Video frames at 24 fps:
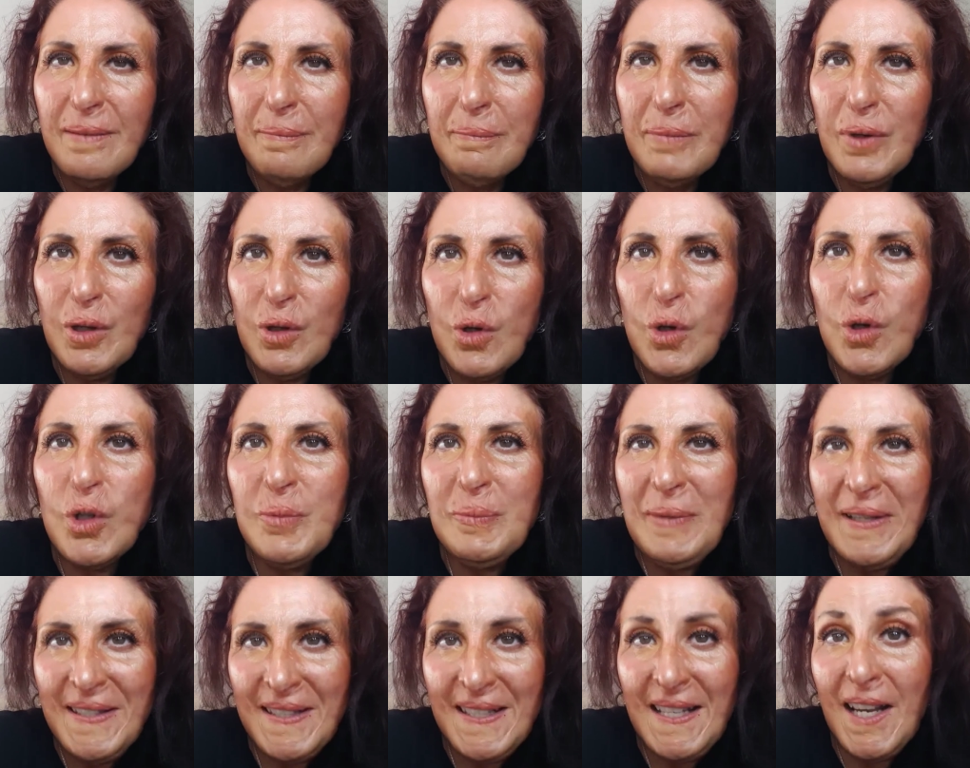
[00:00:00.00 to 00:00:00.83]
Because
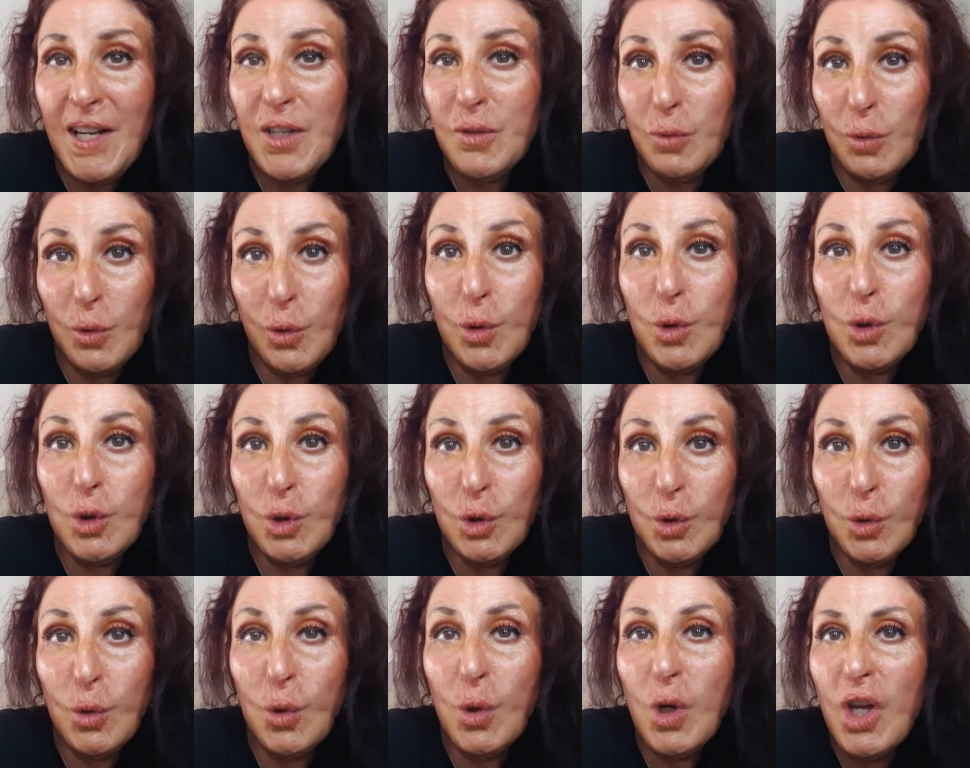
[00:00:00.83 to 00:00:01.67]
my scars were on
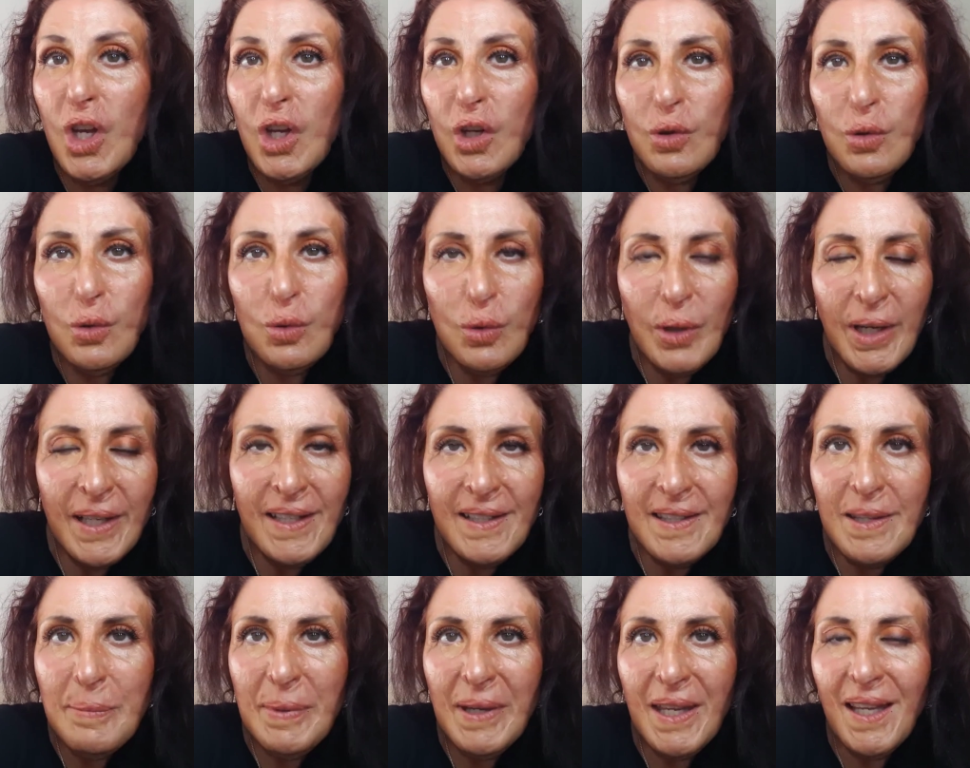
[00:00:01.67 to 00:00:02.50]
show right
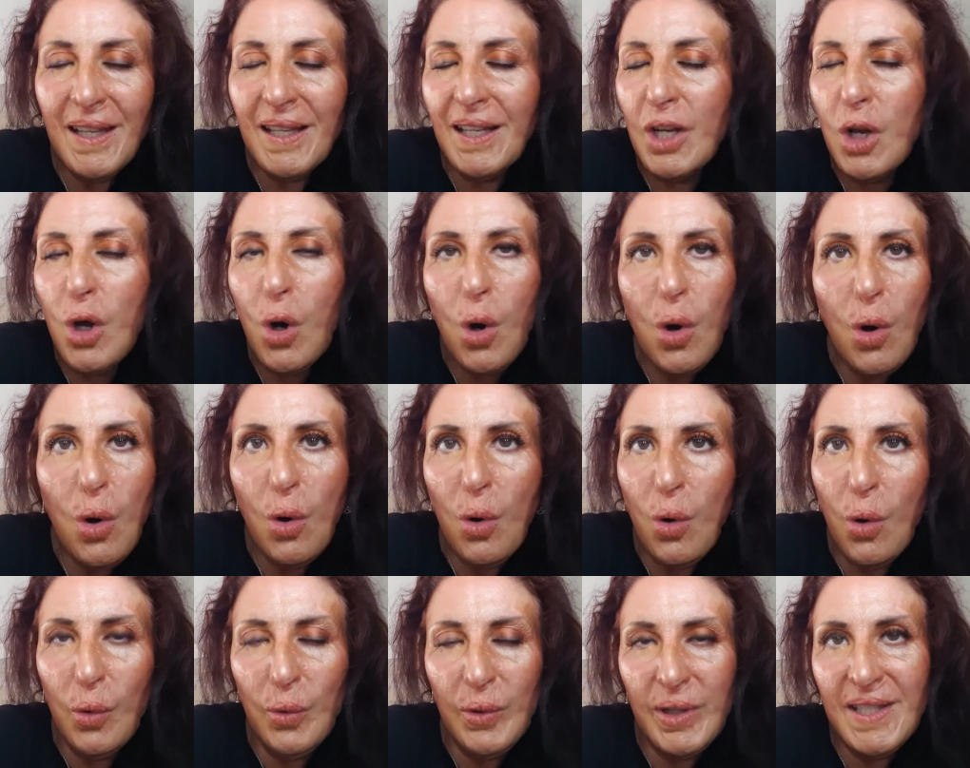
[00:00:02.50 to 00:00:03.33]
at the beginning
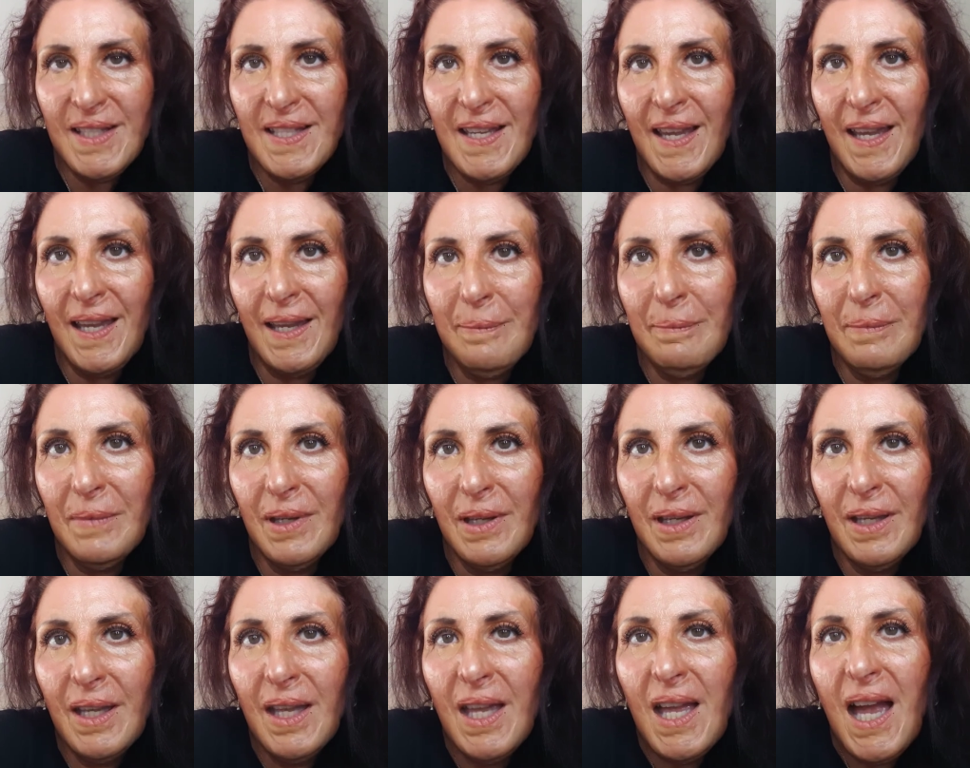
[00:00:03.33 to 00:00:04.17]
all the time,
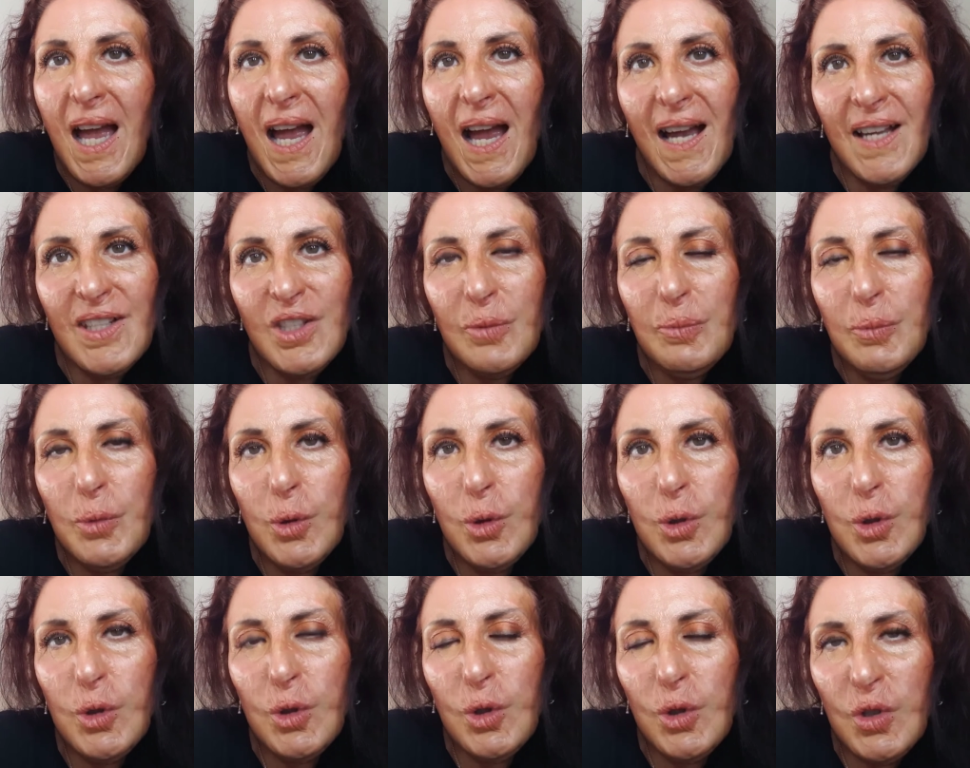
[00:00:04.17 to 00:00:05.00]
as
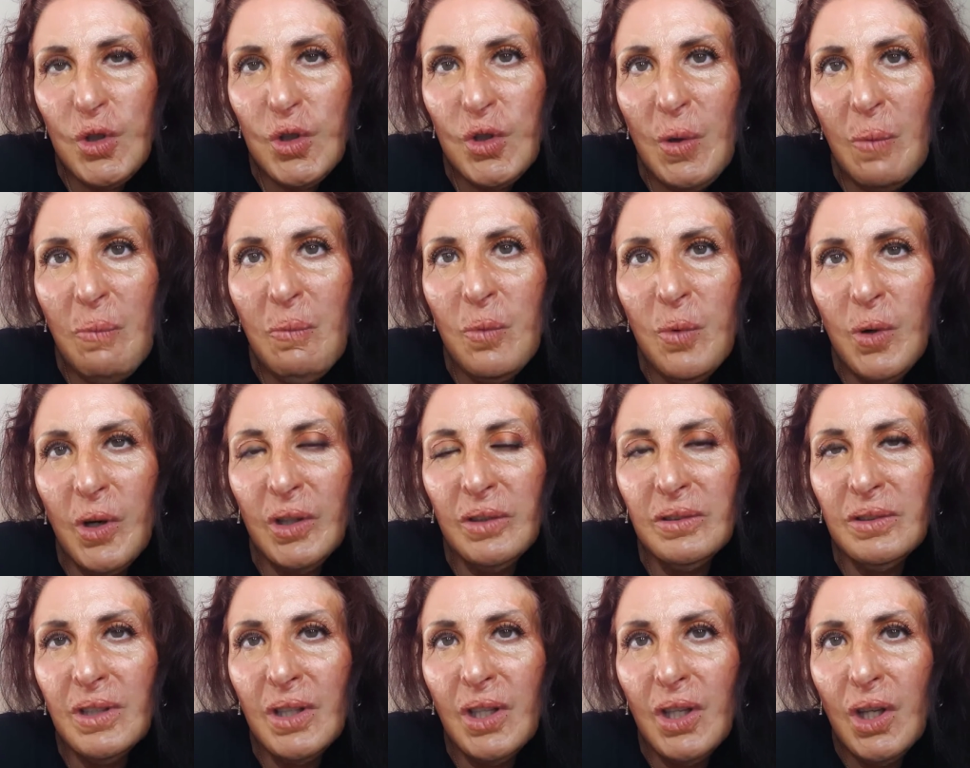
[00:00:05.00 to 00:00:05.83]
opposed to
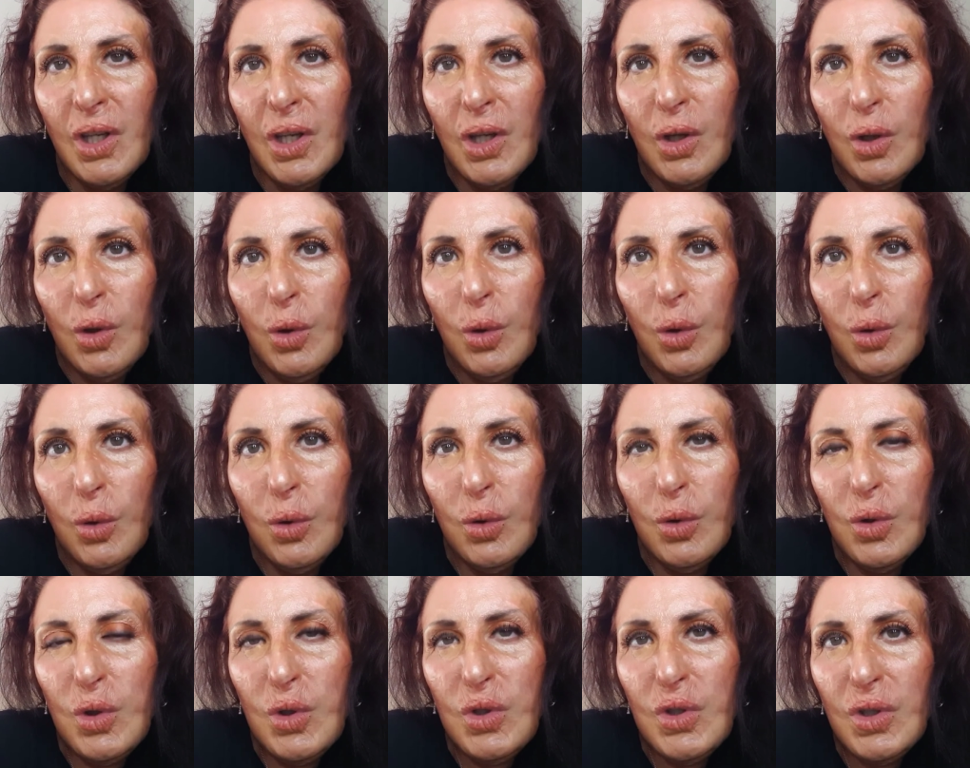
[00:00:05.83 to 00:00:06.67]
someone
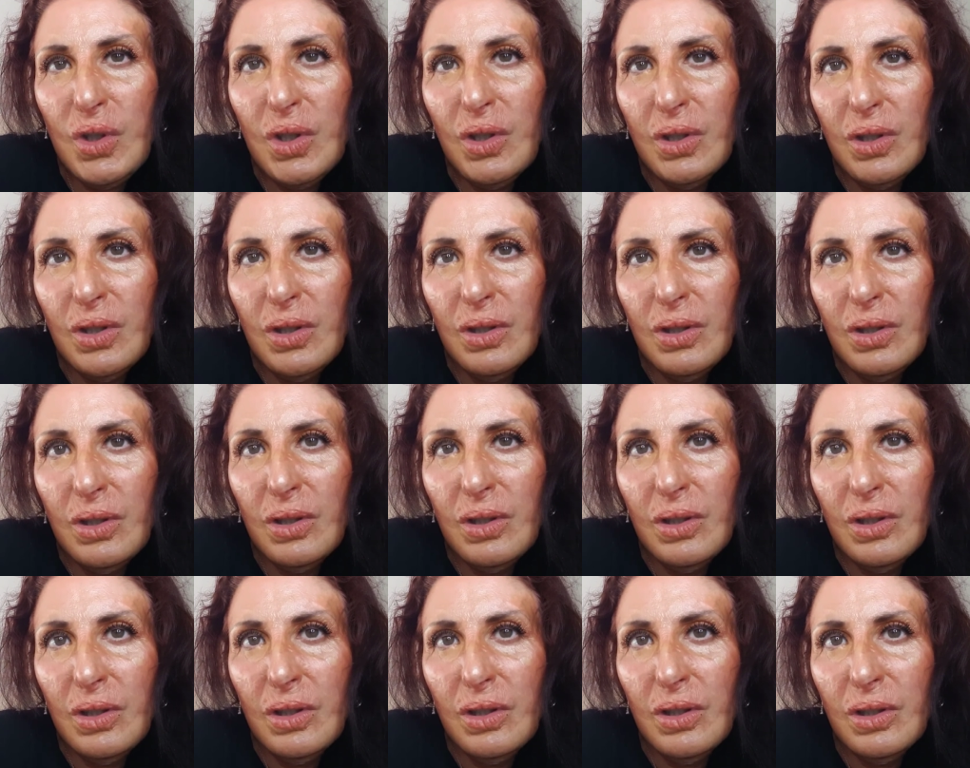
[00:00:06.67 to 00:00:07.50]
whose
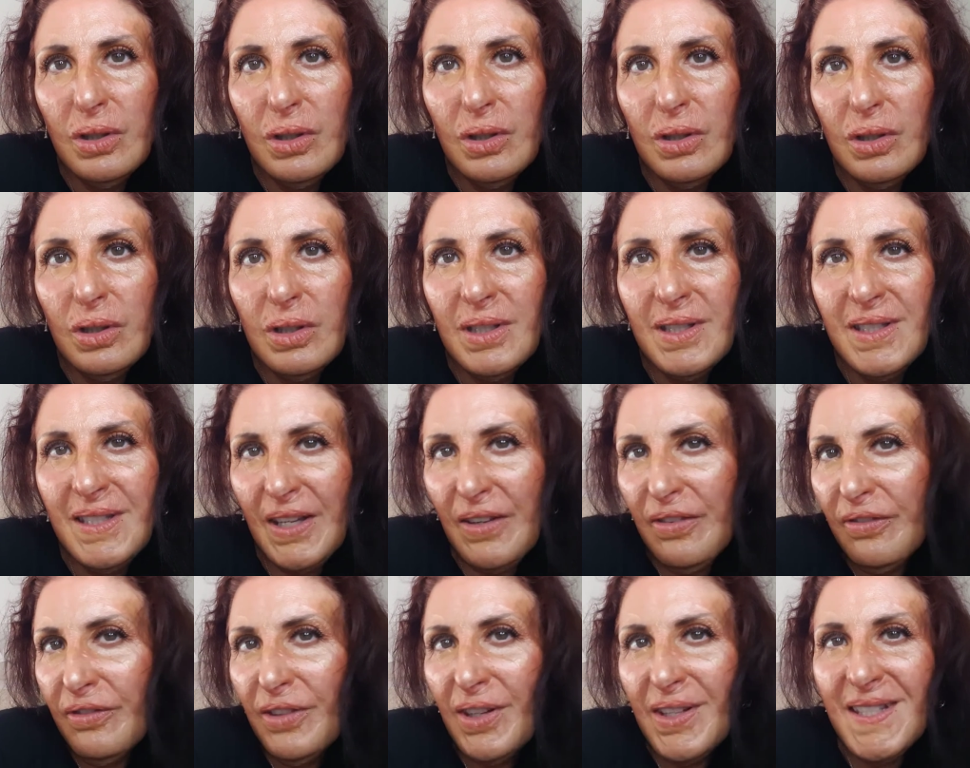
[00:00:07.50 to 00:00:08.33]

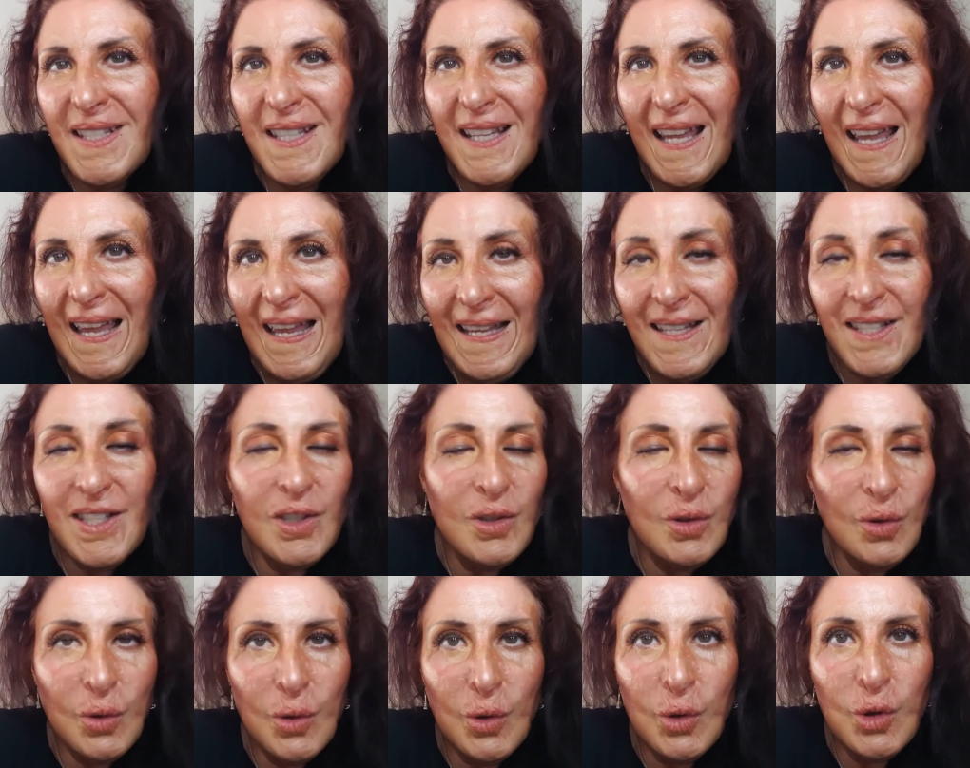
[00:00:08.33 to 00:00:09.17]
difference
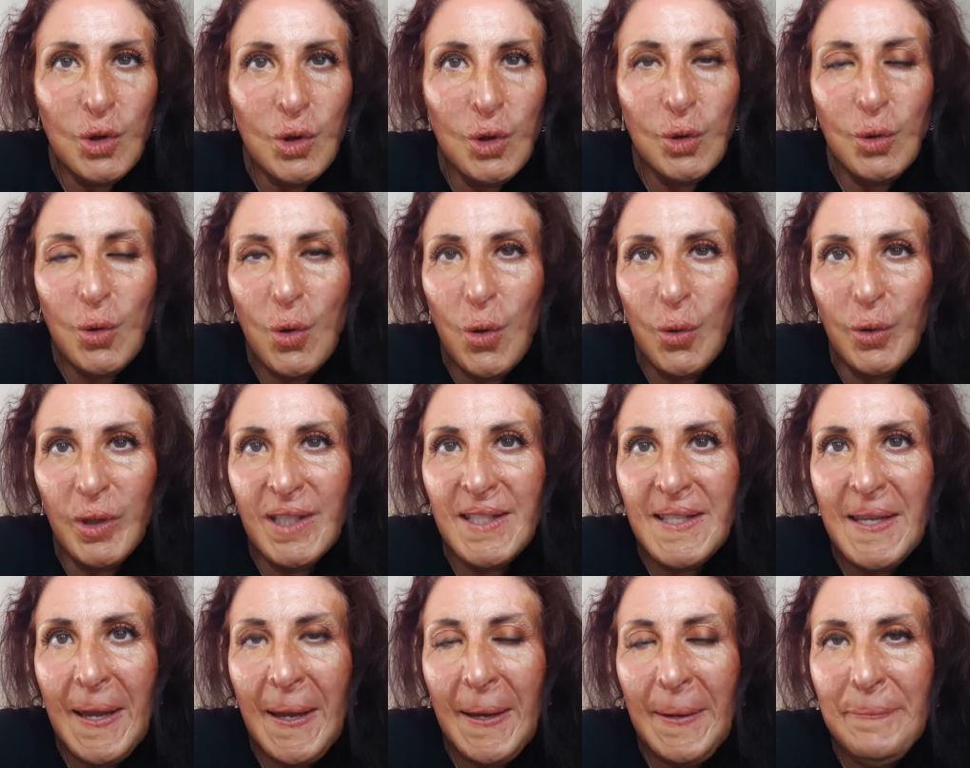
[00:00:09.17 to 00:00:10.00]
isn't on show all the
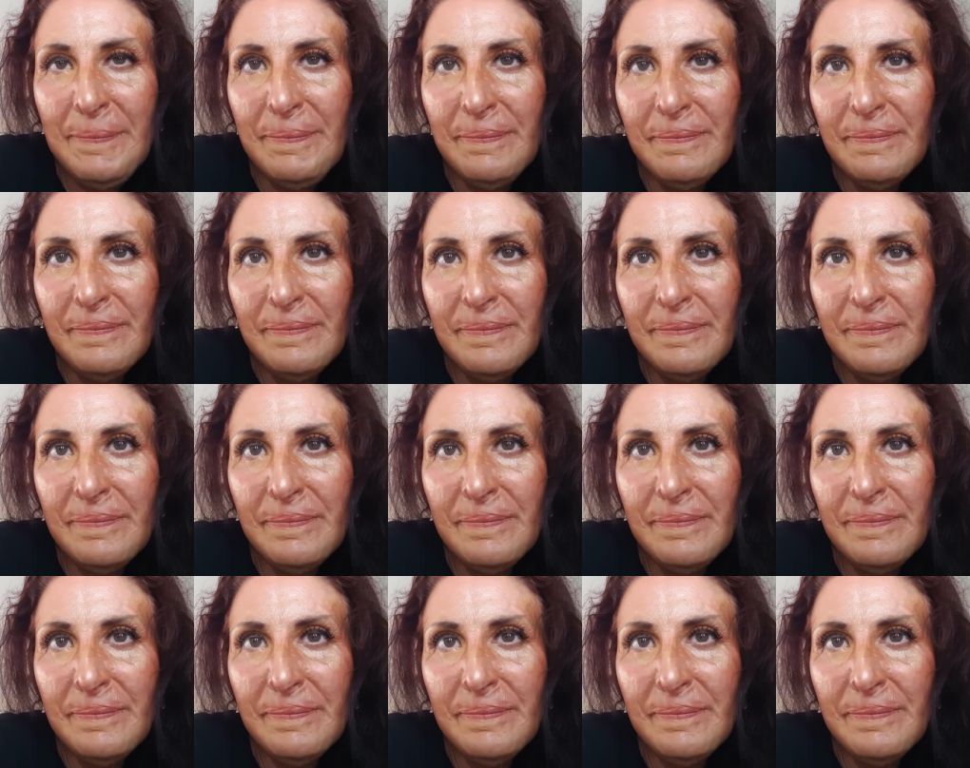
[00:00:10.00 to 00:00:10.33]
time.